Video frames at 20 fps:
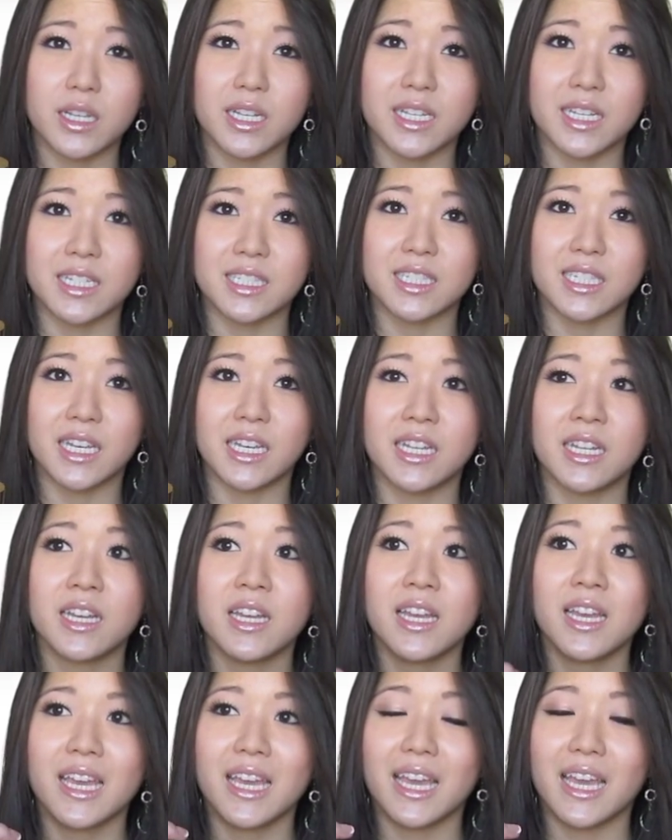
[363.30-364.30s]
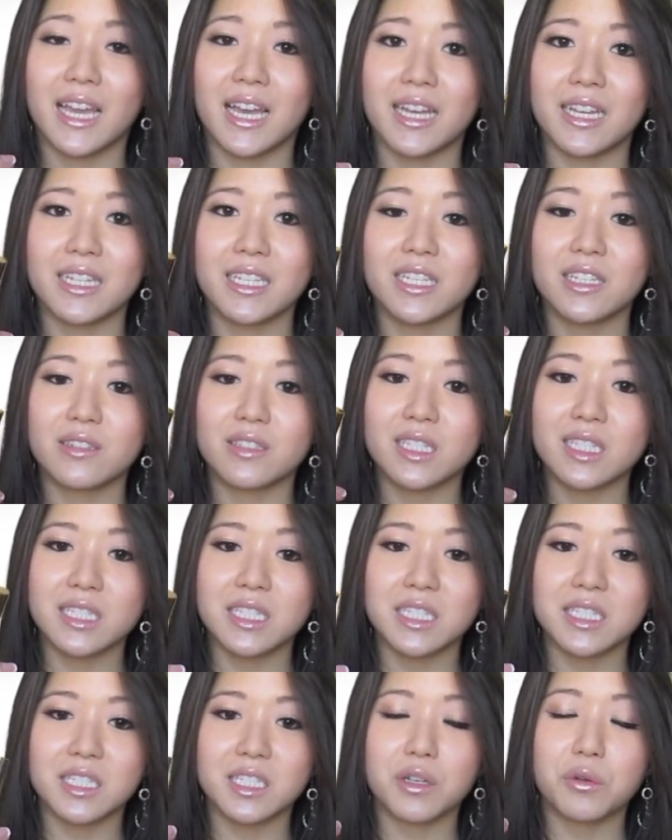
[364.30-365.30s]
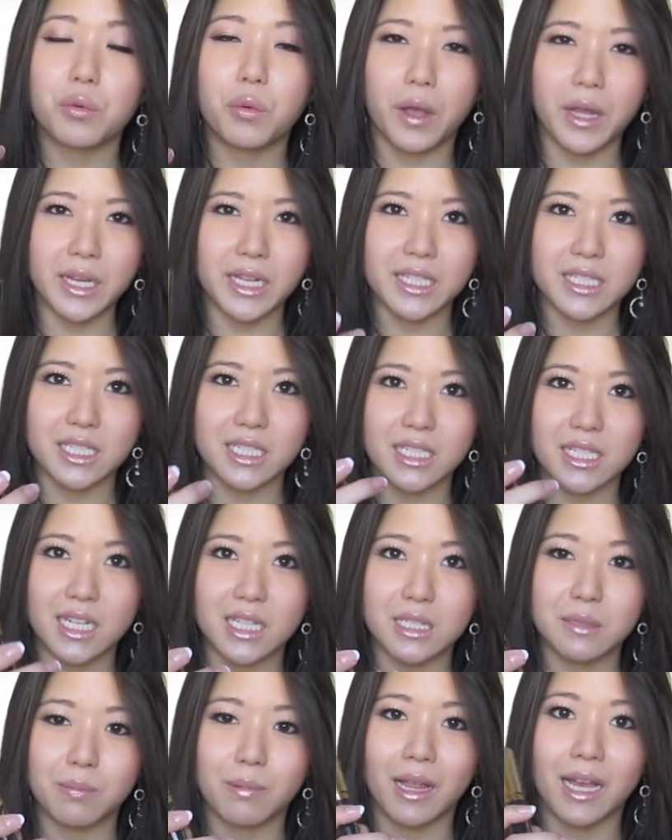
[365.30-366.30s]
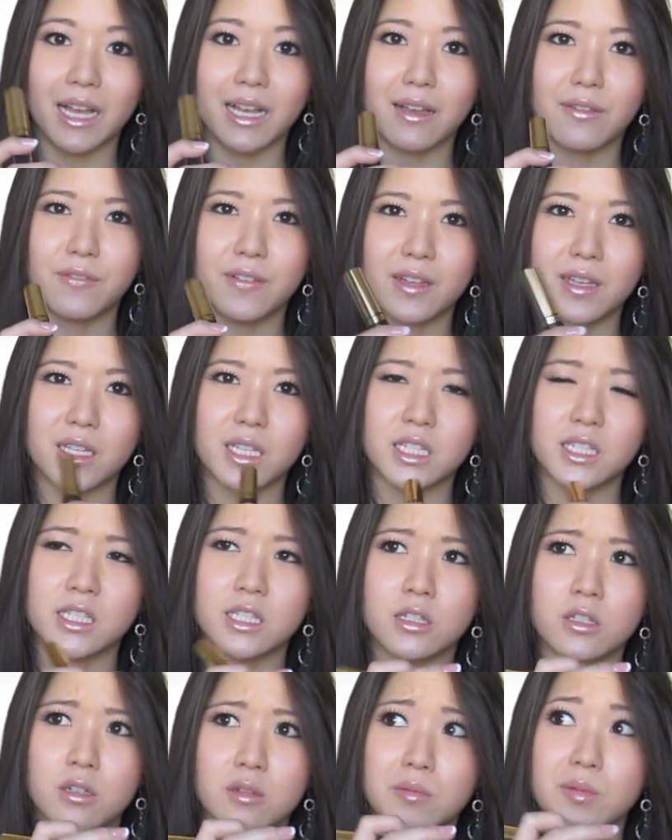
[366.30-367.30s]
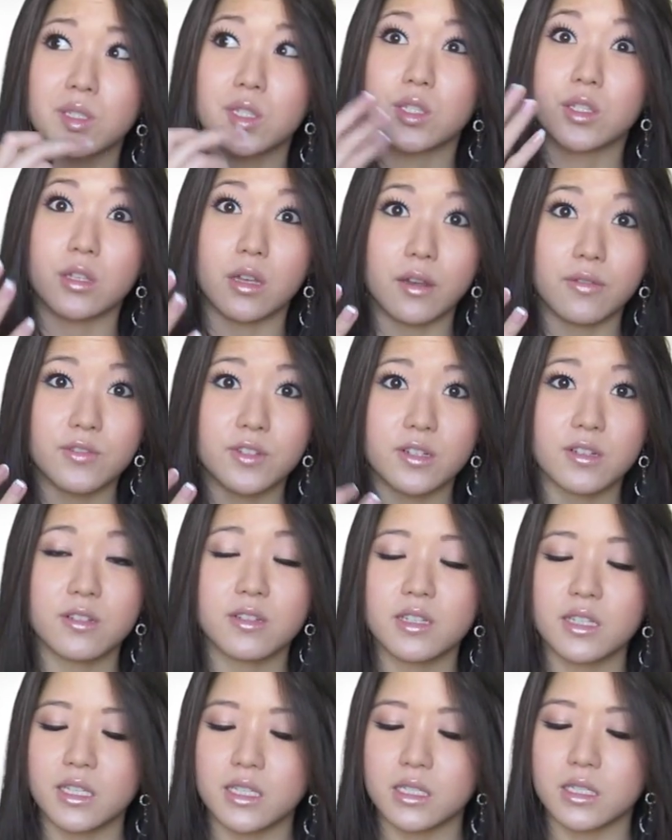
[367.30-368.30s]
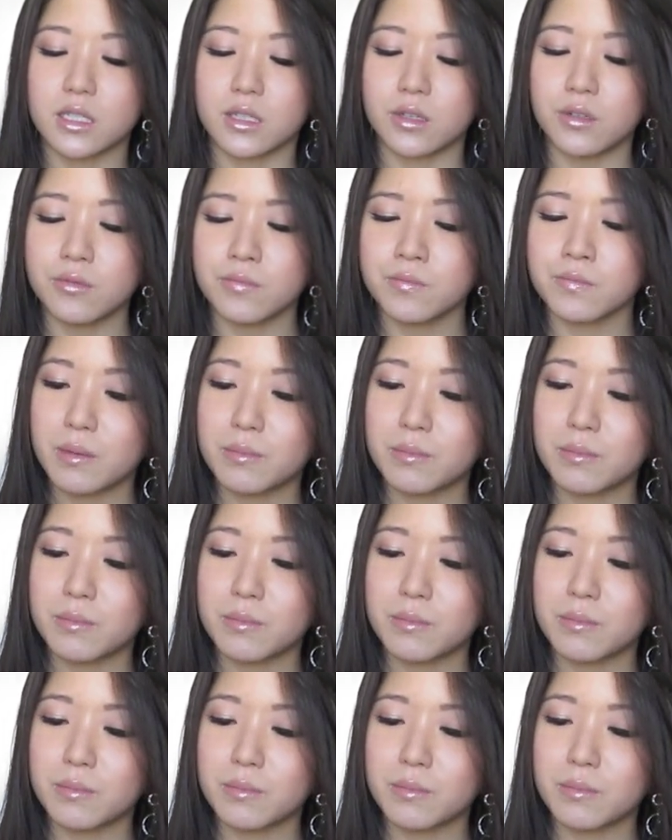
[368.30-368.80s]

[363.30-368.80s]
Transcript: like I said. And, you know, since it isn't quite as intense black, I feel like it's a little bit softer looking too.